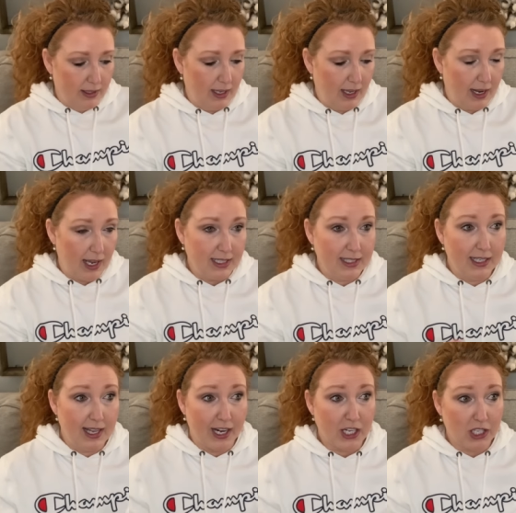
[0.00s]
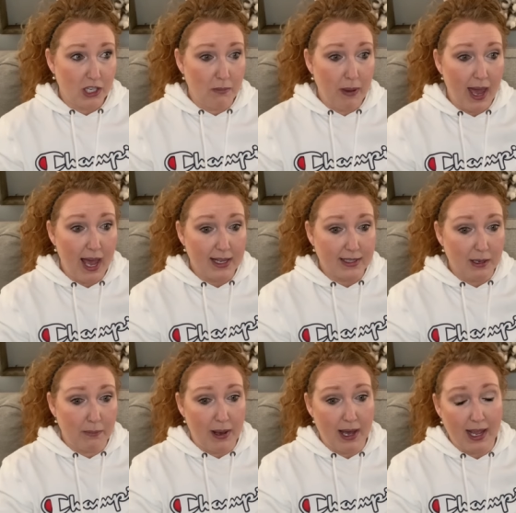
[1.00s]
And I did actually pass
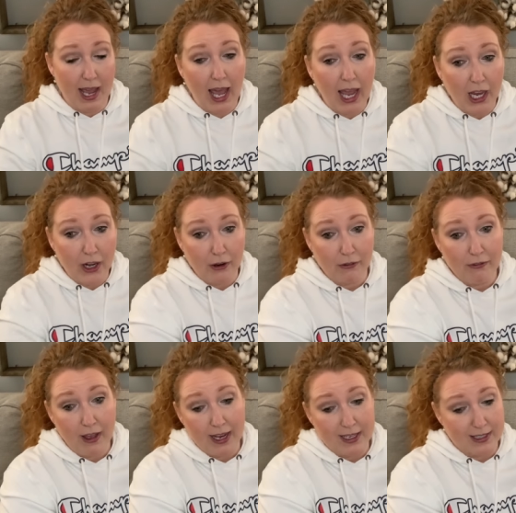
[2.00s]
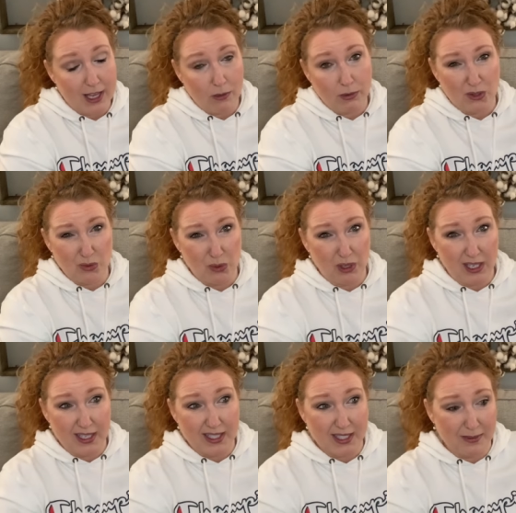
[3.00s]
up on a Haeger vase that was really
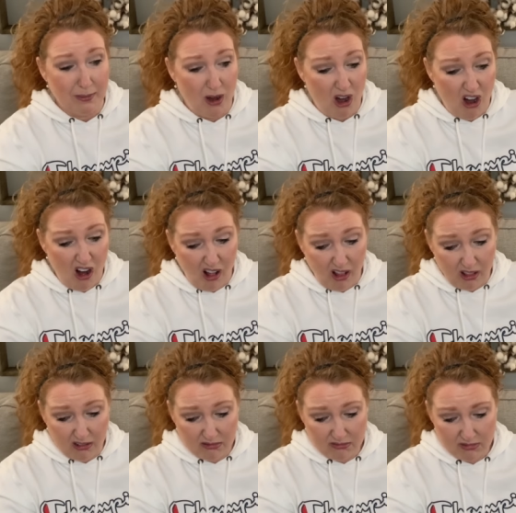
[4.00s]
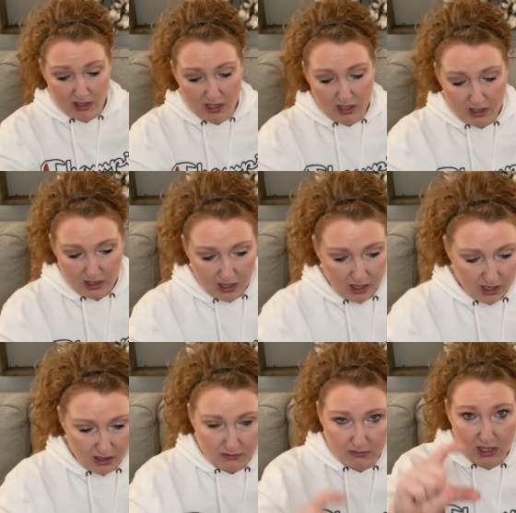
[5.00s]
small.
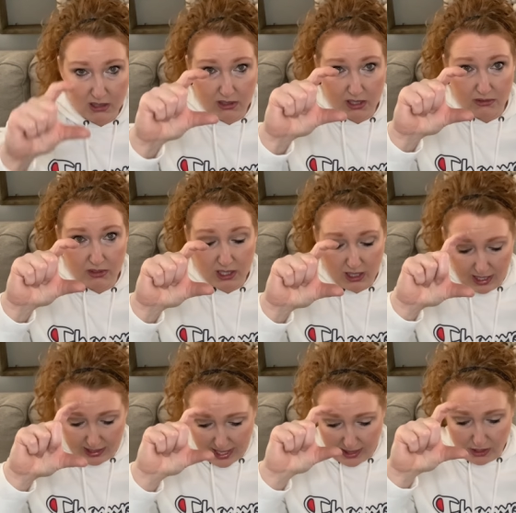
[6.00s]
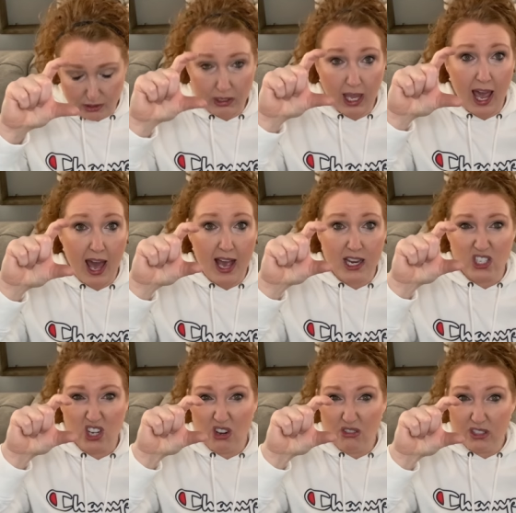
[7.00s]
Um, it was really like that little cat I
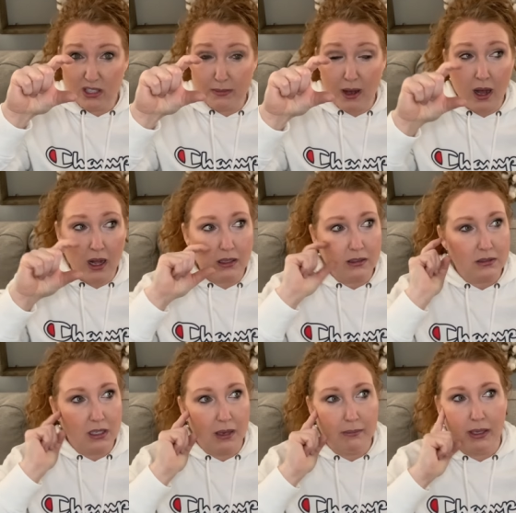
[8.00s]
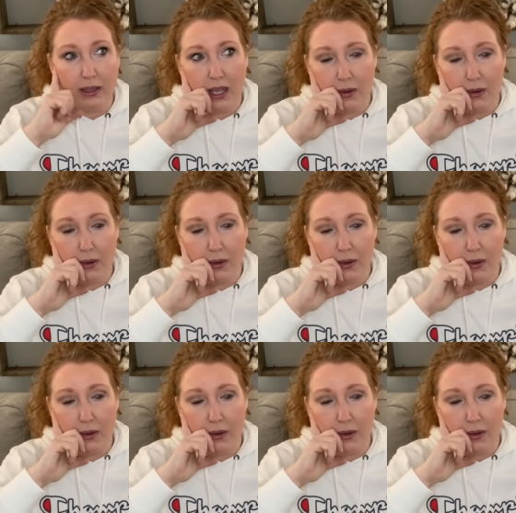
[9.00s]
showed small, but they